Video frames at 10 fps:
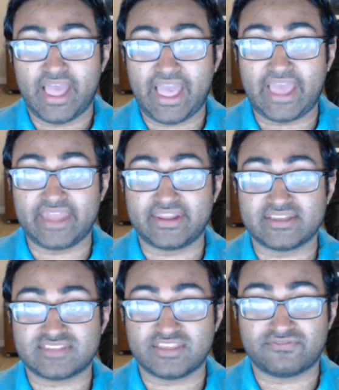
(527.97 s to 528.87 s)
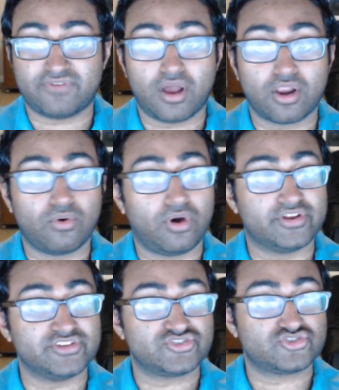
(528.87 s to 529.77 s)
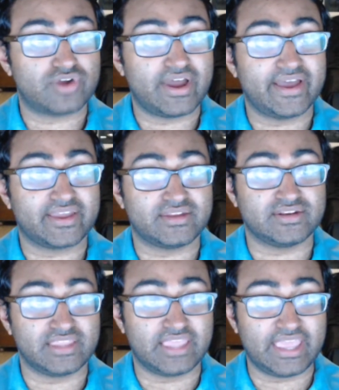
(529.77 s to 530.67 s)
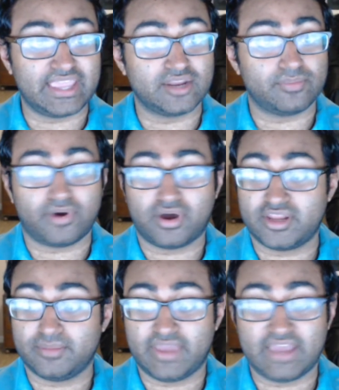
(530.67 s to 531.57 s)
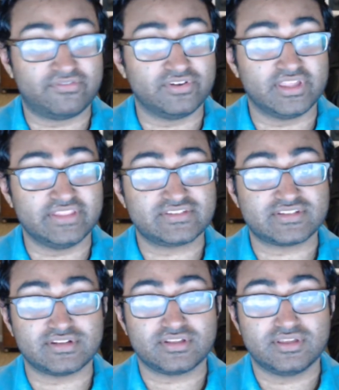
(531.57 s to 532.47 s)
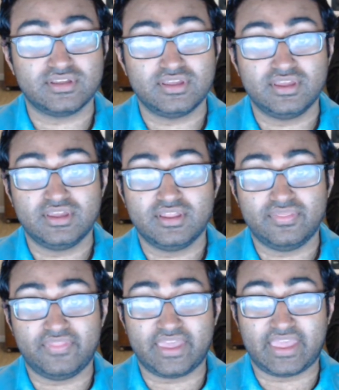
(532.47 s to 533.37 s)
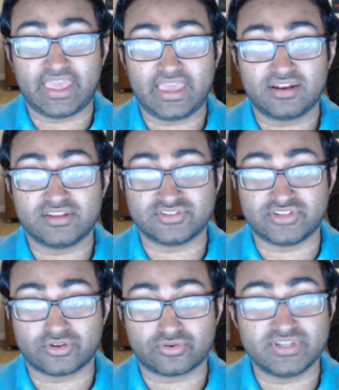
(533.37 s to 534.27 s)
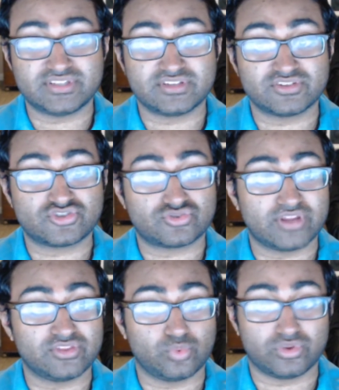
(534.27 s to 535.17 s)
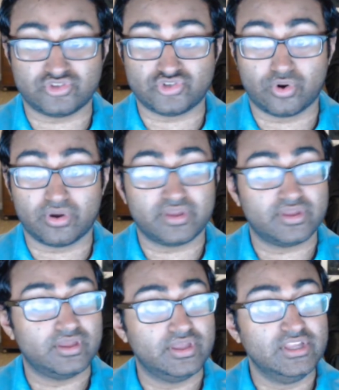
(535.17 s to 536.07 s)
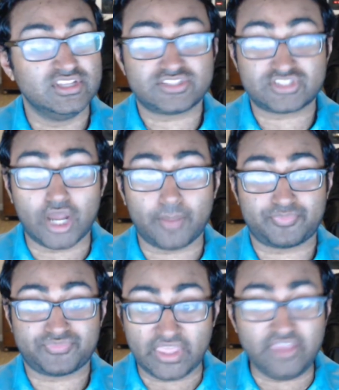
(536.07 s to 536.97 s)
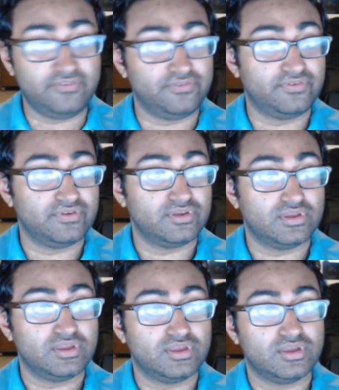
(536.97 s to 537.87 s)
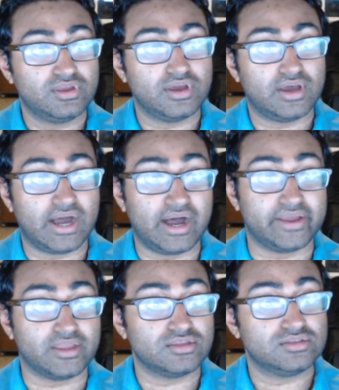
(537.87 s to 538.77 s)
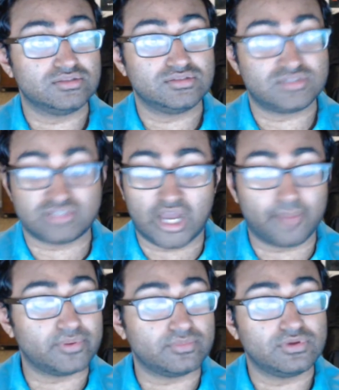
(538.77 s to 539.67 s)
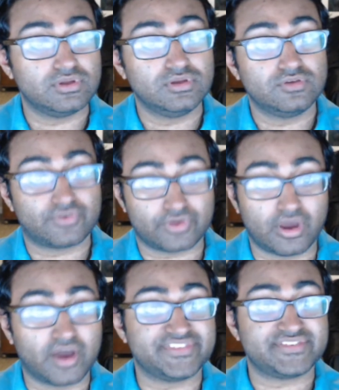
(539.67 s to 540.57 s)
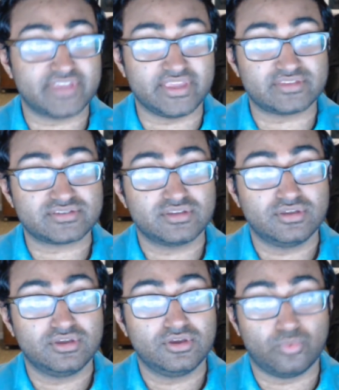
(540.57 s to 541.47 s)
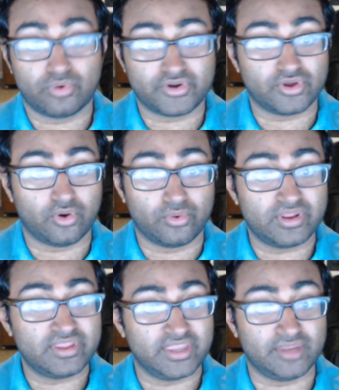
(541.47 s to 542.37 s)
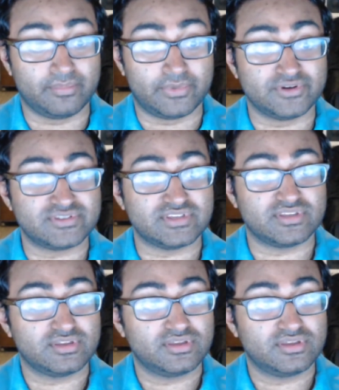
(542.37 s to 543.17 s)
And as they follow on his track and gain upon him every instant, they hail his decreasing strength with joy. Stop, thief! I stop him, for God's sakes, were it only in mercy.